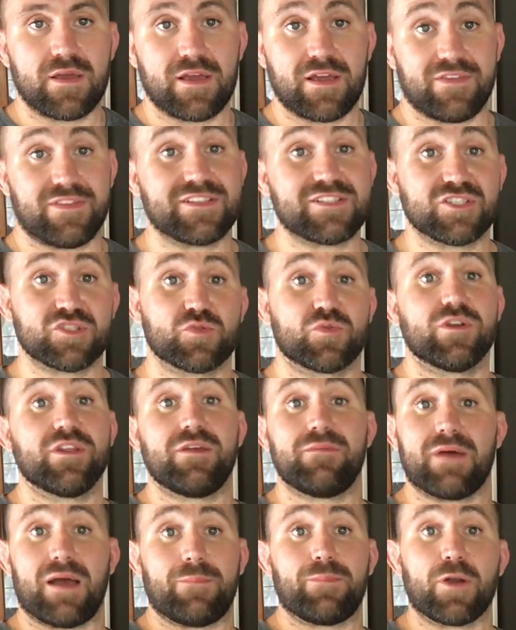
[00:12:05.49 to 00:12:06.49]
And this is
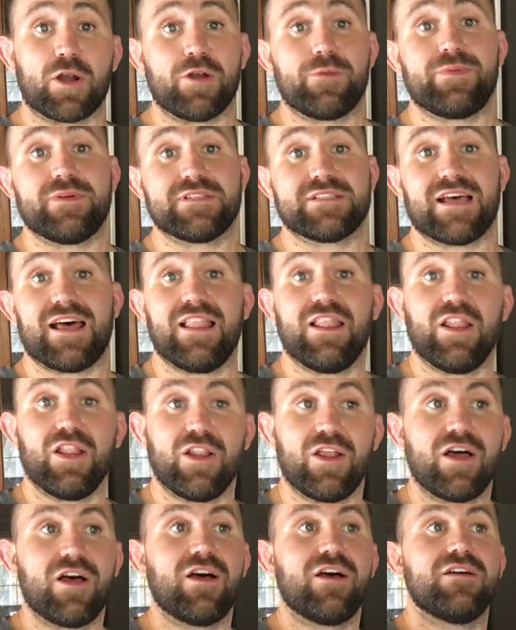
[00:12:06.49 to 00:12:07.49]
really my purpose. I
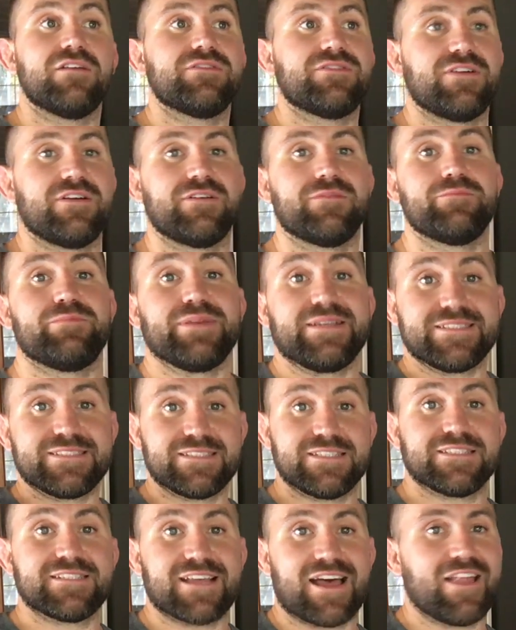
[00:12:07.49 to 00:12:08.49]
love
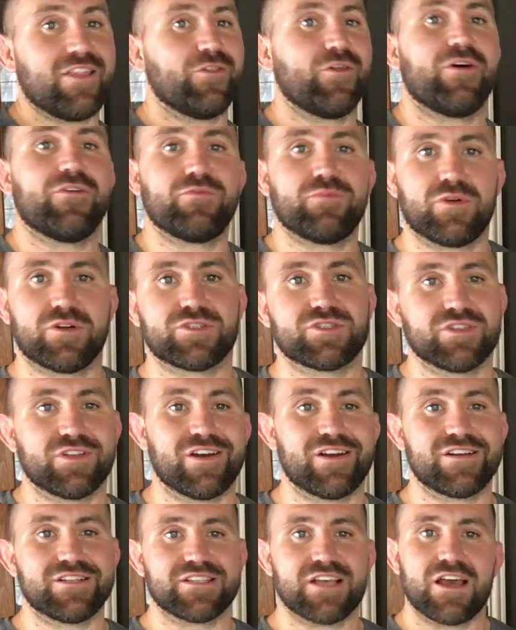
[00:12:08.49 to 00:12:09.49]
business. I love martial
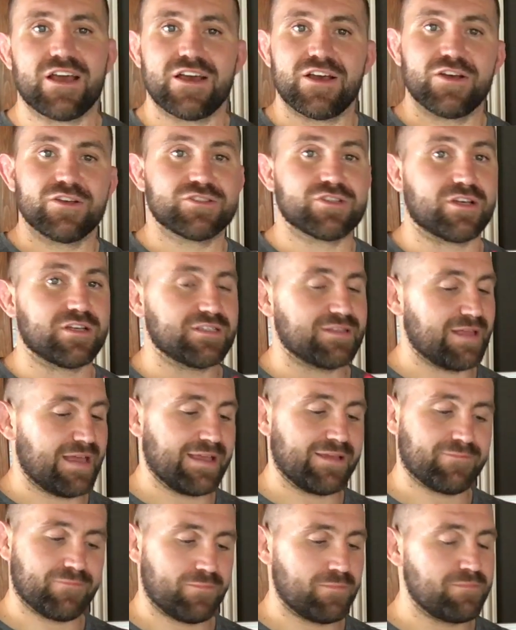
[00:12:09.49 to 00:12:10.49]
arts. So I
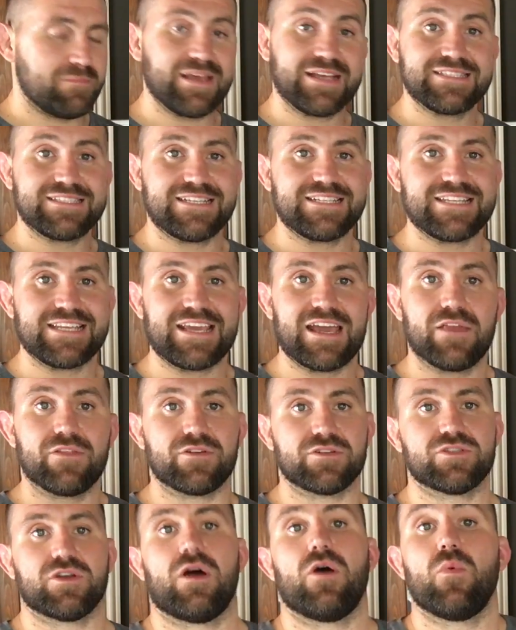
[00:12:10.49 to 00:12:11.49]
like mix it
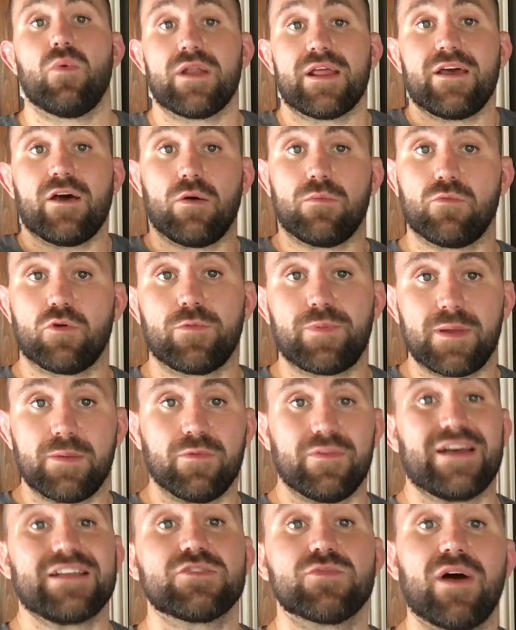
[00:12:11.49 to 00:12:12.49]
together. So I want to help more
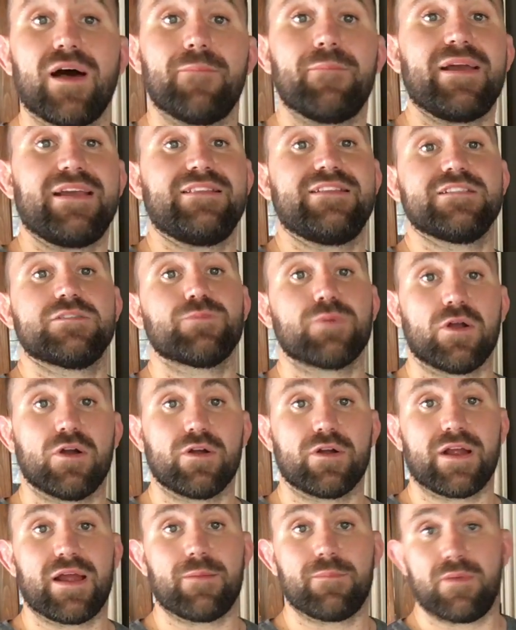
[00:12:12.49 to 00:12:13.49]
people. That's why I made this
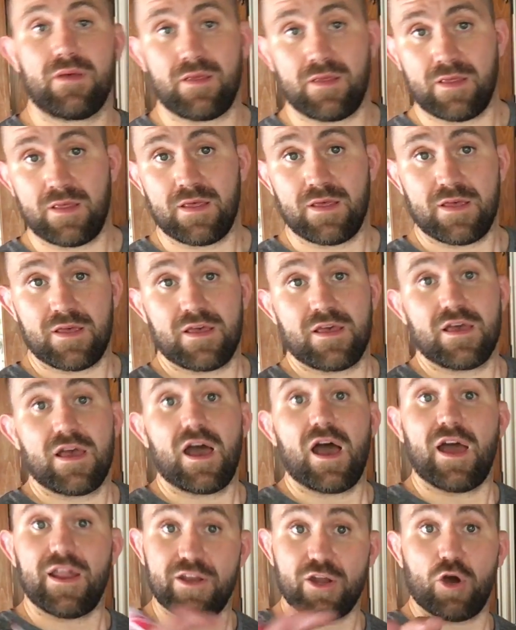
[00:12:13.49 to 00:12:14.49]
program
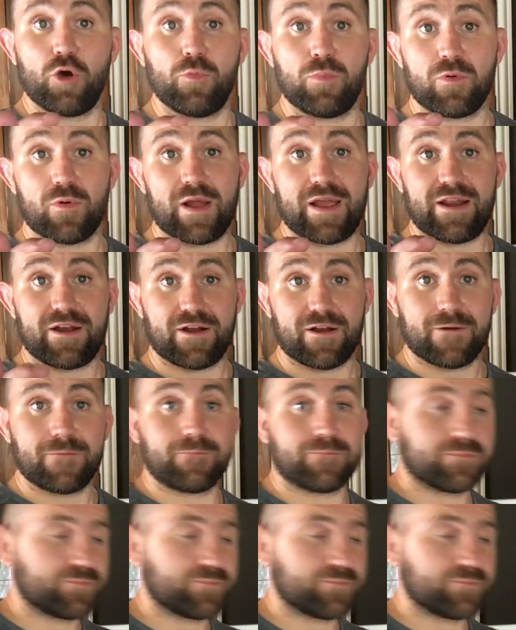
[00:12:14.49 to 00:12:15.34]
a no-brainer.